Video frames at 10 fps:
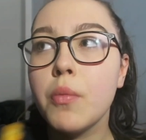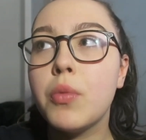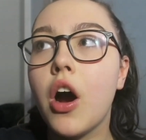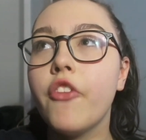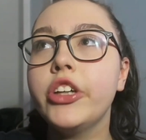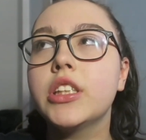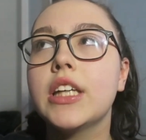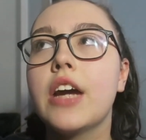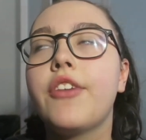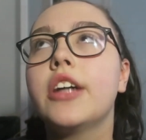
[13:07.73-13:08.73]
But obviously
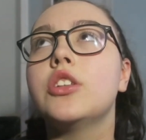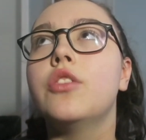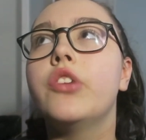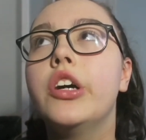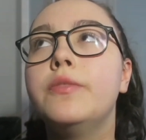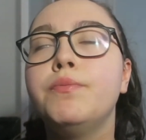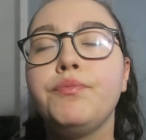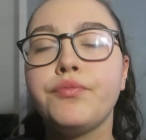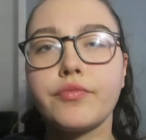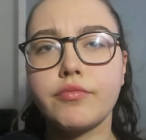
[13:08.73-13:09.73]
I've had other
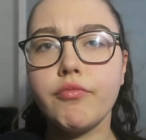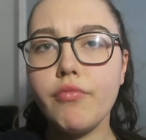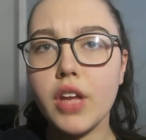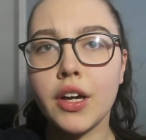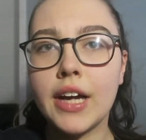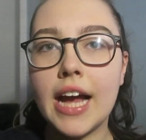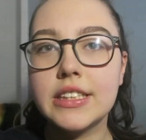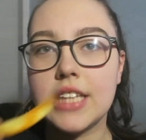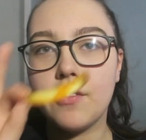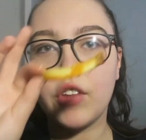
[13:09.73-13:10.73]

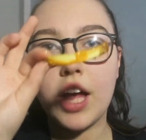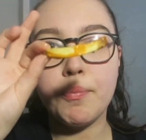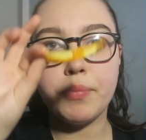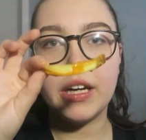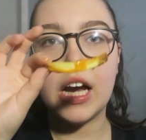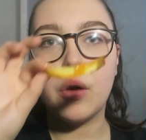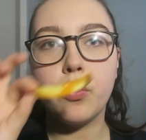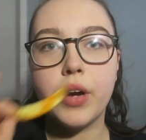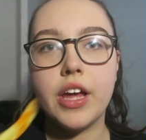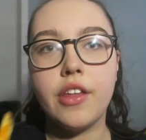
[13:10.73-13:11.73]
guys that I've like been out
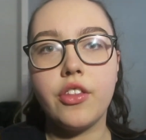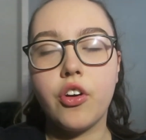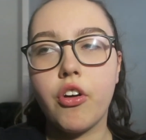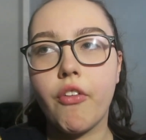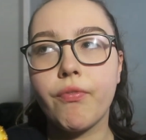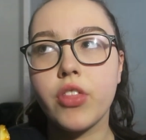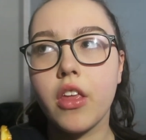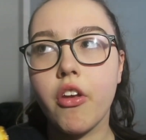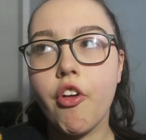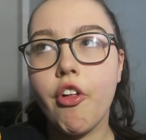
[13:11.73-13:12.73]
with or
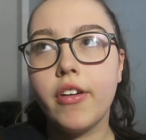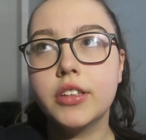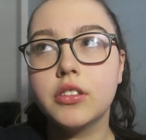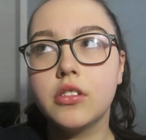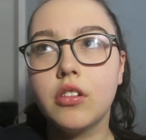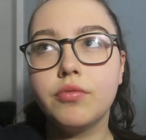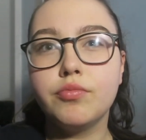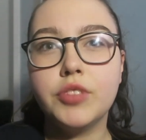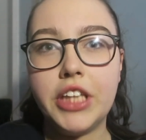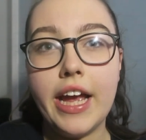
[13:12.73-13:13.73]

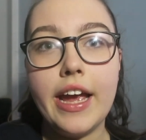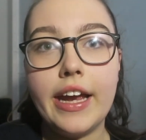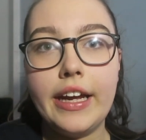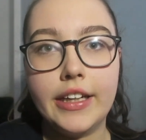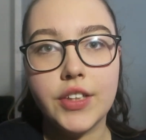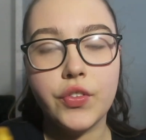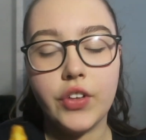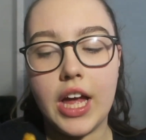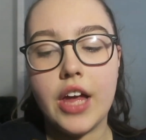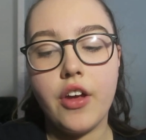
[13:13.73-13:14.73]
dated for
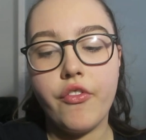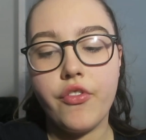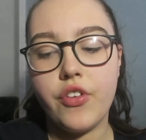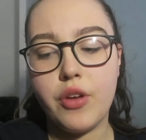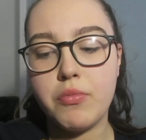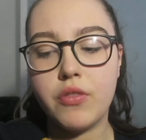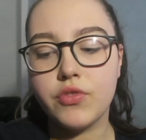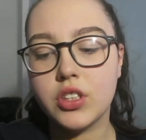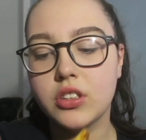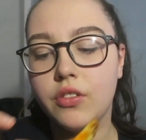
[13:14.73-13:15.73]
like a few
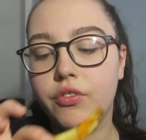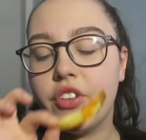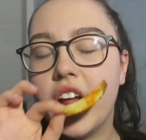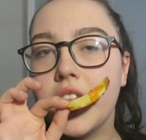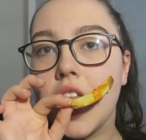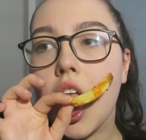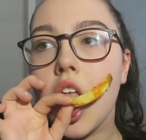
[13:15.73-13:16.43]
months or something.